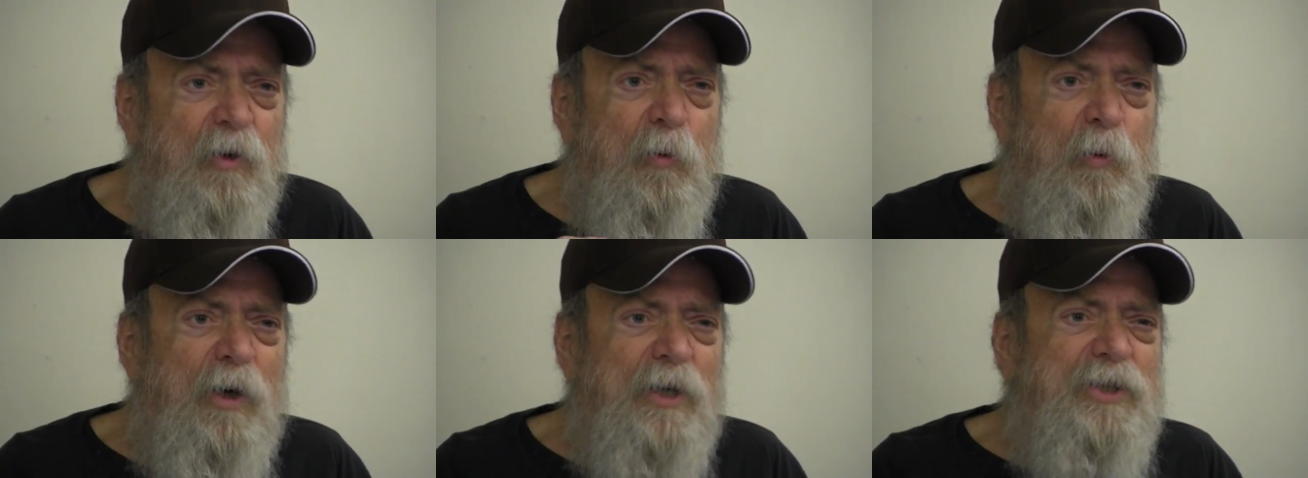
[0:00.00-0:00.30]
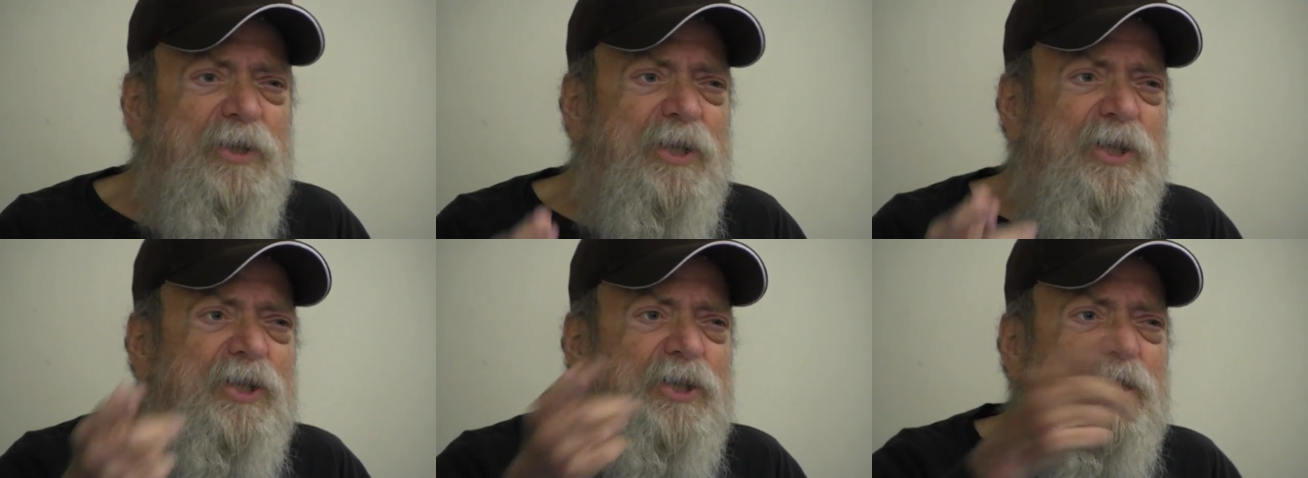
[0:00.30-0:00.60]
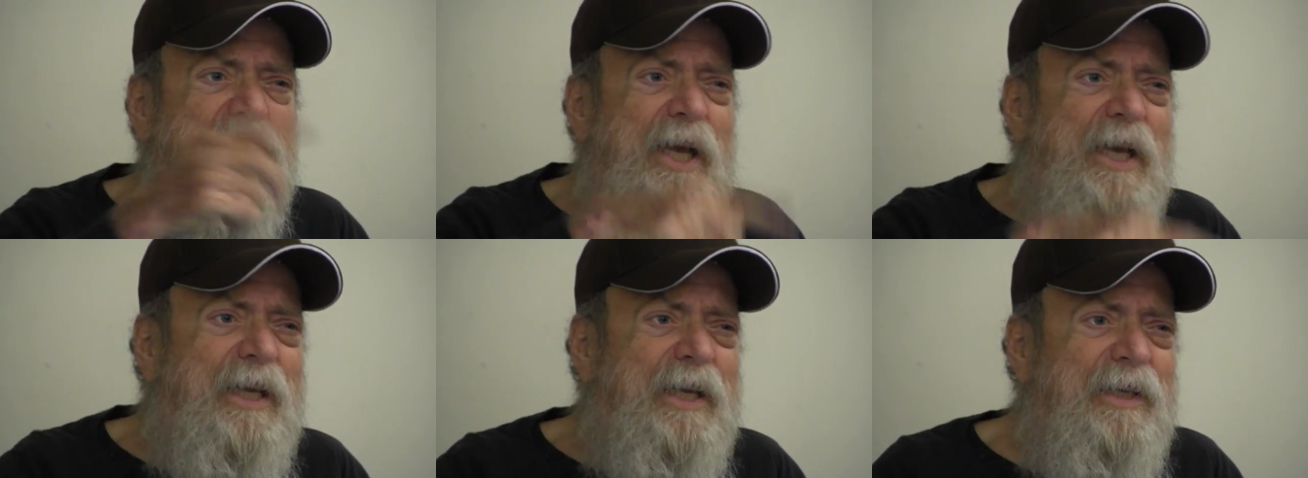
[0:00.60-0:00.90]
What's the
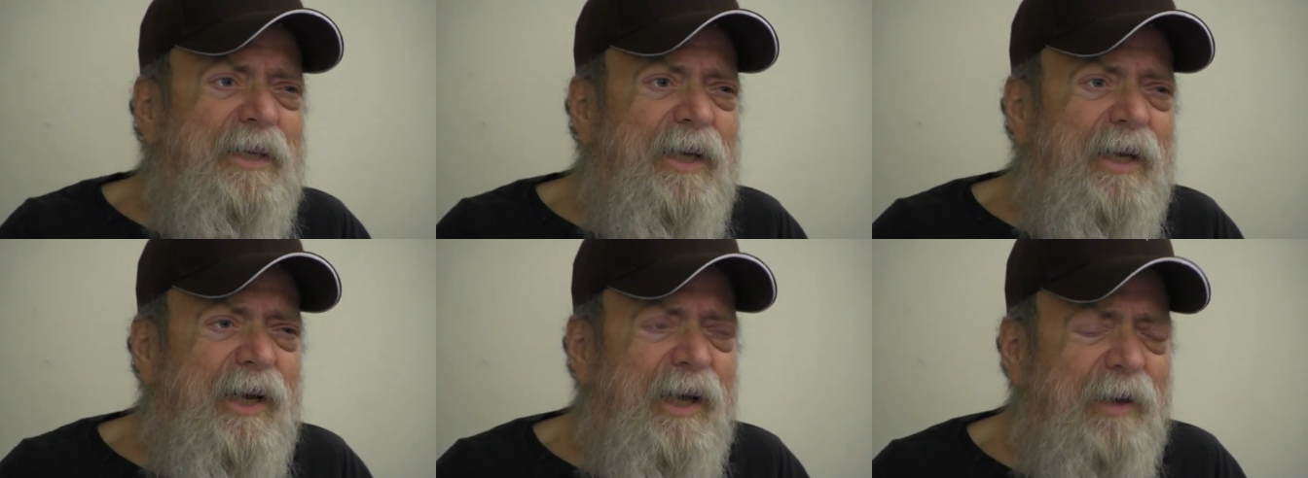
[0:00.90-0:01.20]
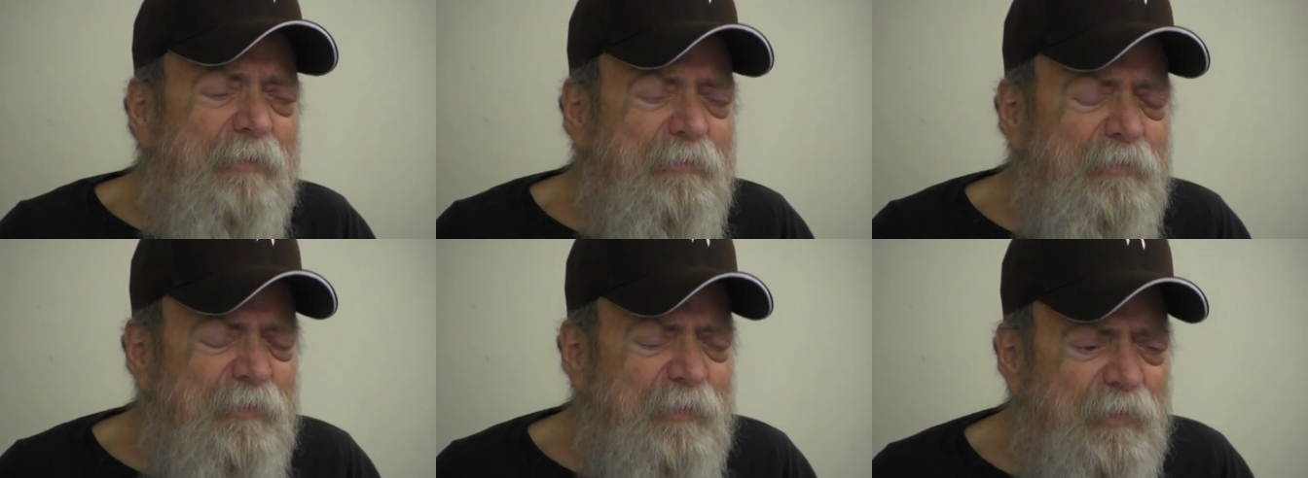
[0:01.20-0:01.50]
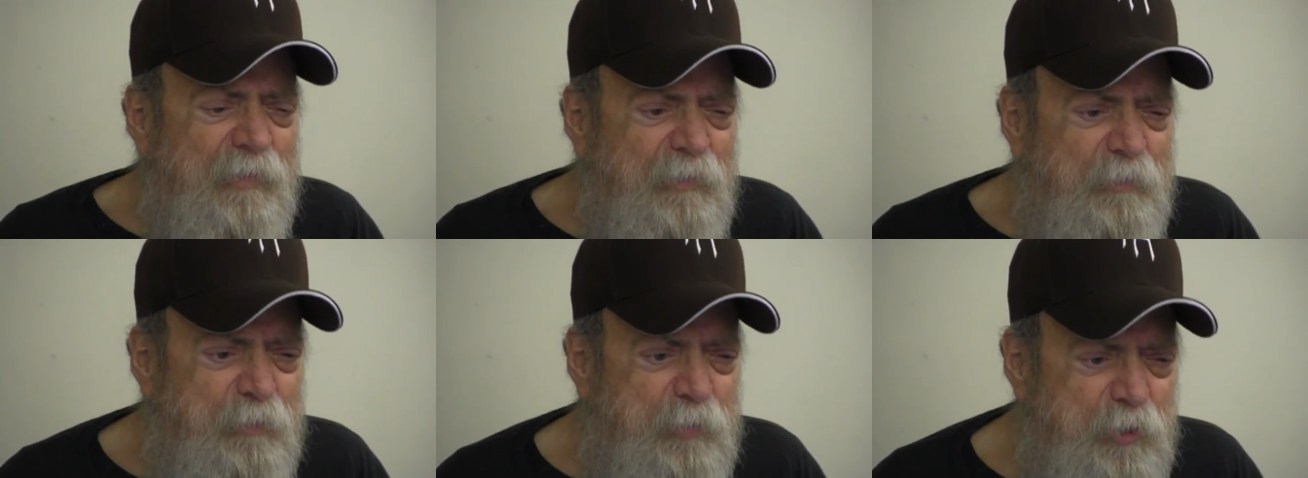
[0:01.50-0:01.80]
second, and I'm
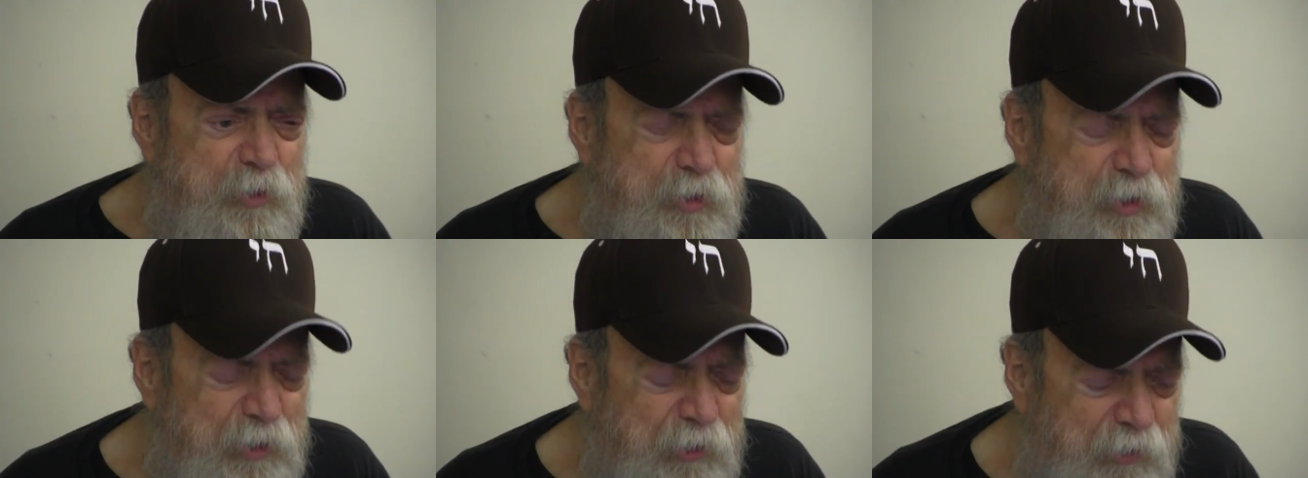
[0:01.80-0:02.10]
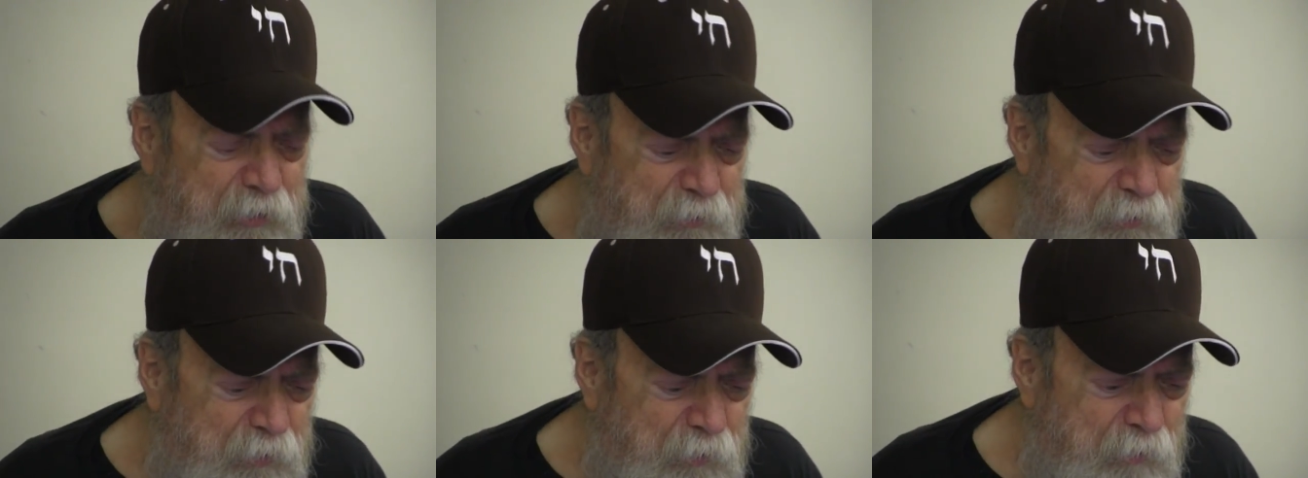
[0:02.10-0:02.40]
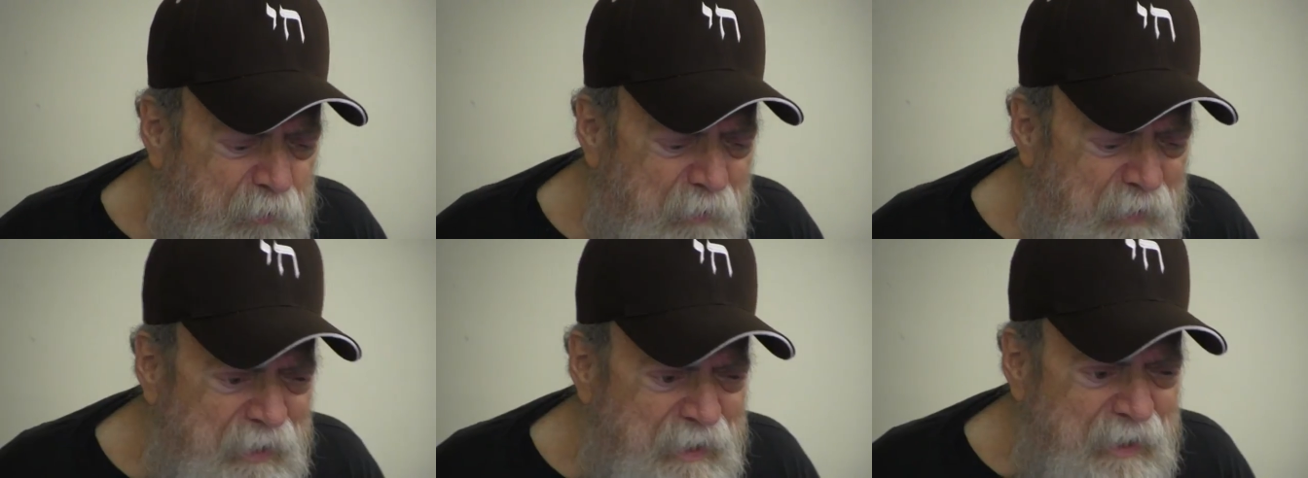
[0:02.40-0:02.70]
pushing
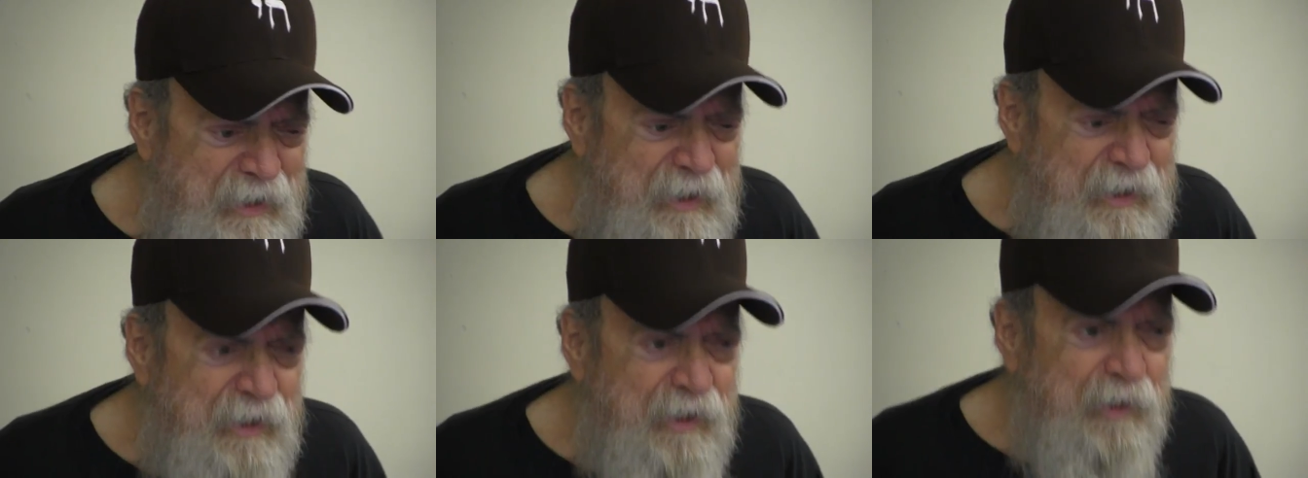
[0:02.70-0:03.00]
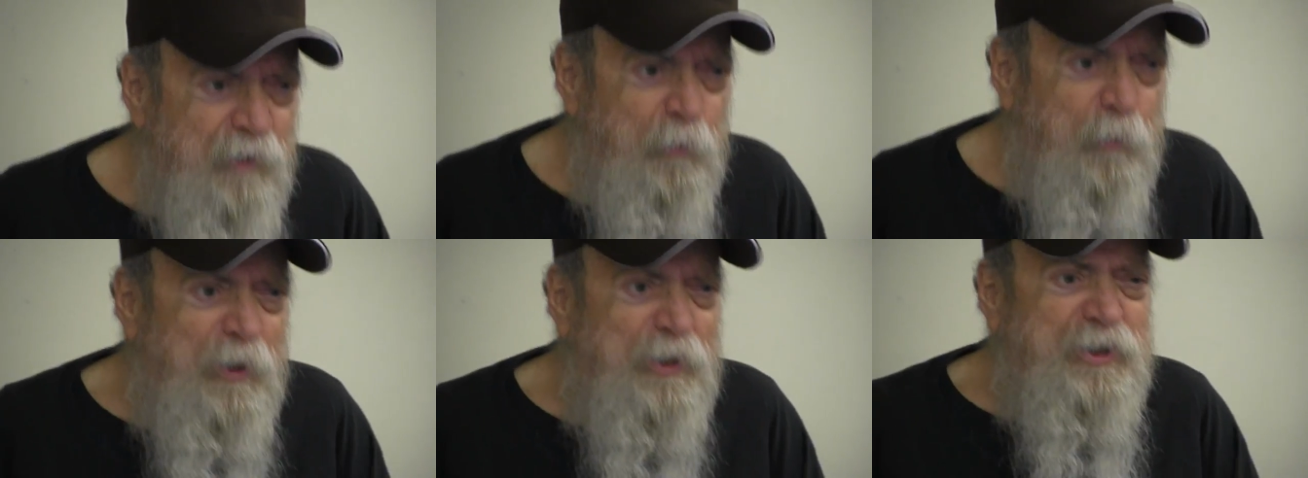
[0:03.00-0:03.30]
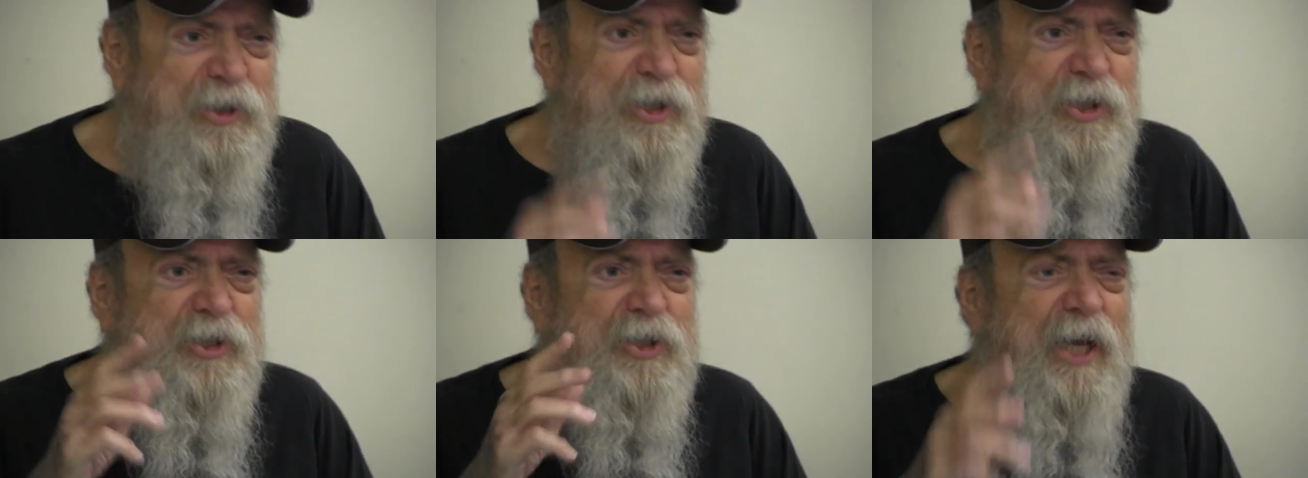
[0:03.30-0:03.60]
through,
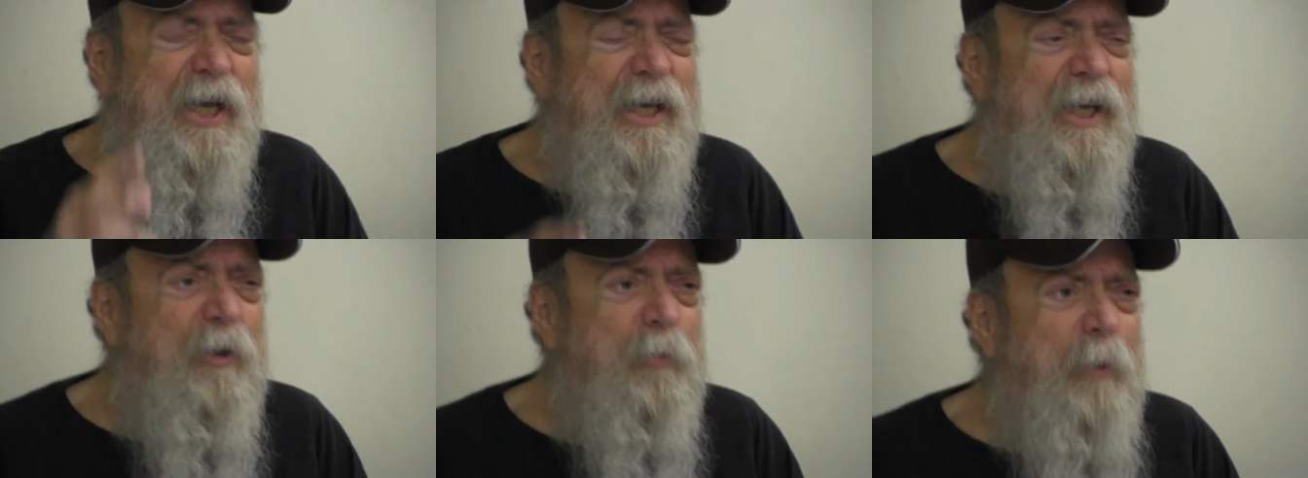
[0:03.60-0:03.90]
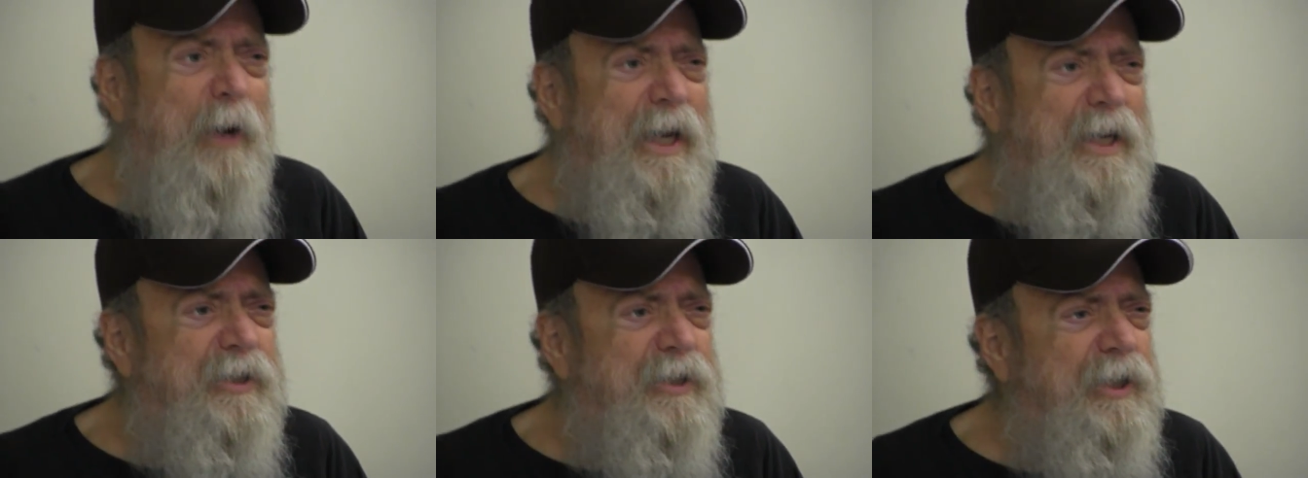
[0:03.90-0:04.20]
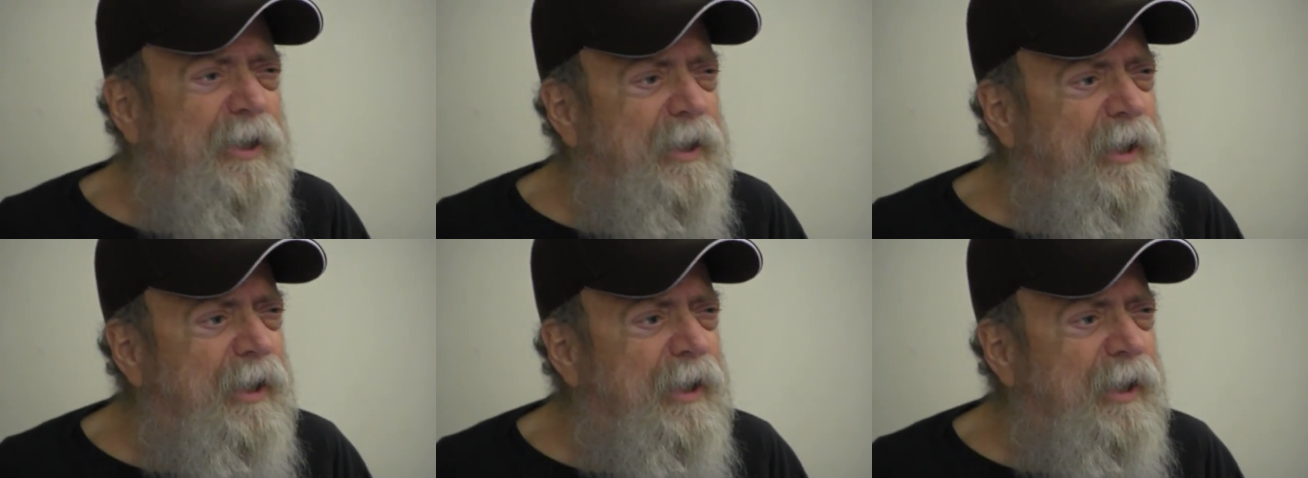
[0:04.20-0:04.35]
what's the second way to